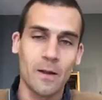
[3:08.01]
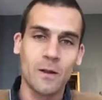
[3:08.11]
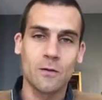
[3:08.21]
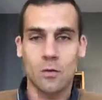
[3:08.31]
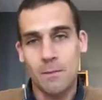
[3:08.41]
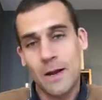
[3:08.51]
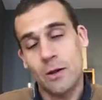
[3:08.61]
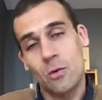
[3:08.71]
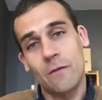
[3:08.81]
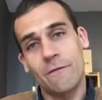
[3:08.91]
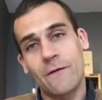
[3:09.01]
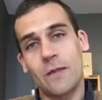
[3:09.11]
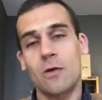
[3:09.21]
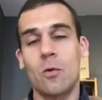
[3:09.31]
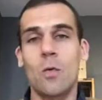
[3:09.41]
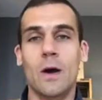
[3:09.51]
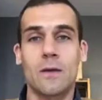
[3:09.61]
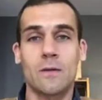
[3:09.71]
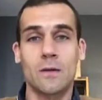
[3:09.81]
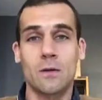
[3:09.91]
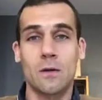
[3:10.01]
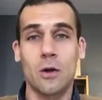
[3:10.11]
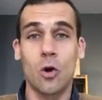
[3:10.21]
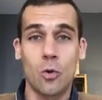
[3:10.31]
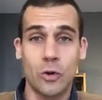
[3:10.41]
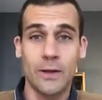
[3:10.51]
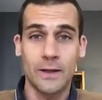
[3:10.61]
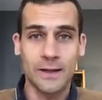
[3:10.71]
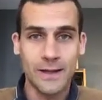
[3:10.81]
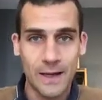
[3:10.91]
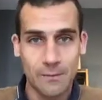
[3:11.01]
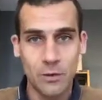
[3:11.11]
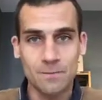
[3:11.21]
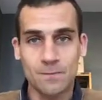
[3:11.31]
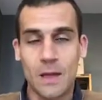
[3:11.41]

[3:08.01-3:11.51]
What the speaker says: So my grandfather was a grower in Cramont,